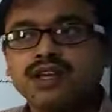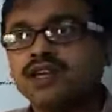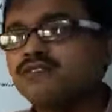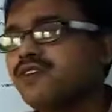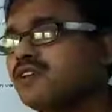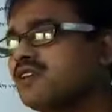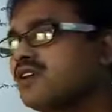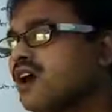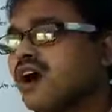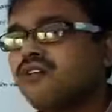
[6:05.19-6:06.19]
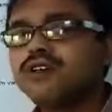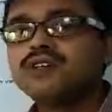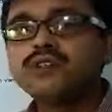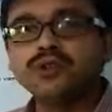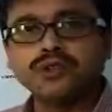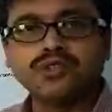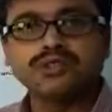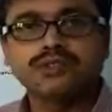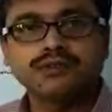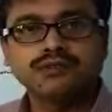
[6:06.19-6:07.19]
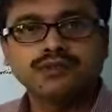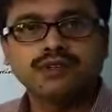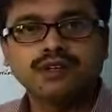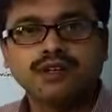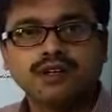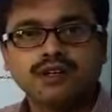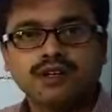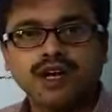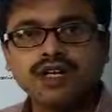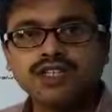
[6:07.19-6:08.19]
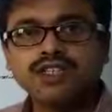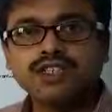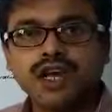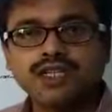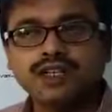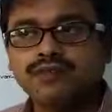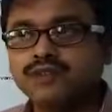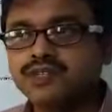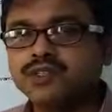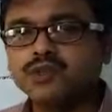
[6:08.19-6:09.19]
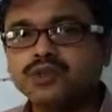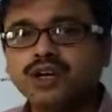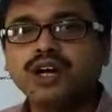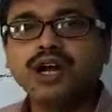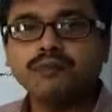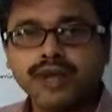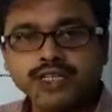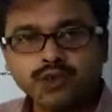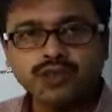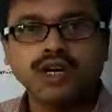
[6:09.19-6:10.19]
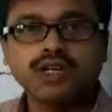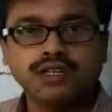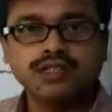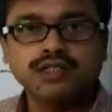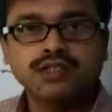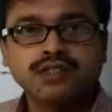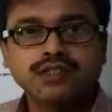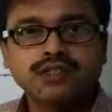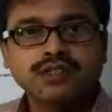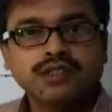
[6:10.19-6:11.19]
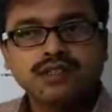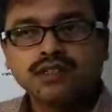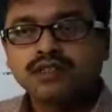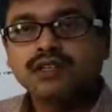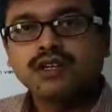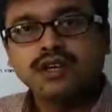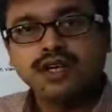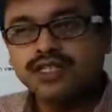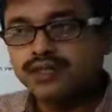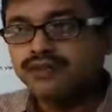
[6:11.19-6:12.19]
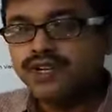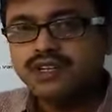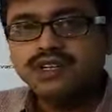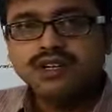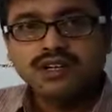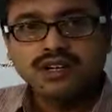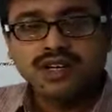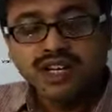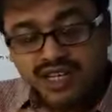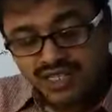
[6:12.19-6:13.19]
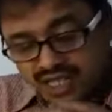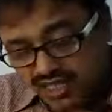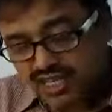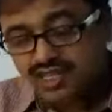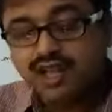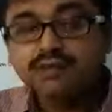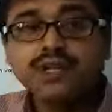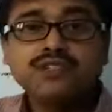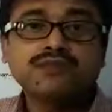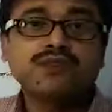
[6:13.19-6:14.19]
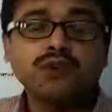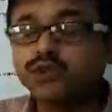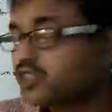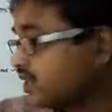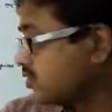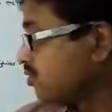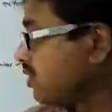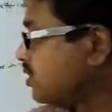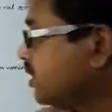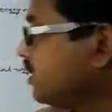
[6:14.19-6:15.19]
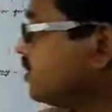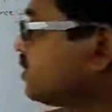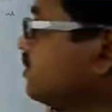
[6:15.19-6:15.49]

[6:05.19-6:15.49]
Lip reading: Even our growth. A little child develops into a mature adult. It is examples of slower change.